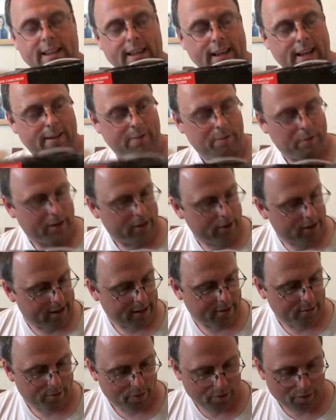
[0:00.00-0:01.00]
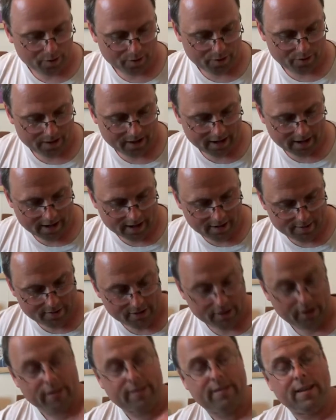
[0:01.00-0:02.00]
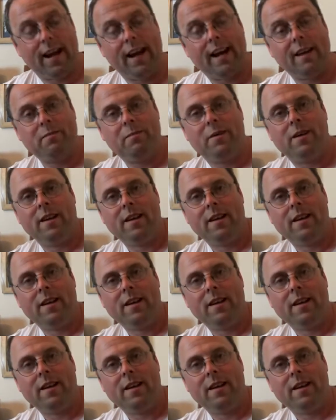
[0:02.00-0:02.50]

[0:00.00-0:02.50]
I've been looking for a long time,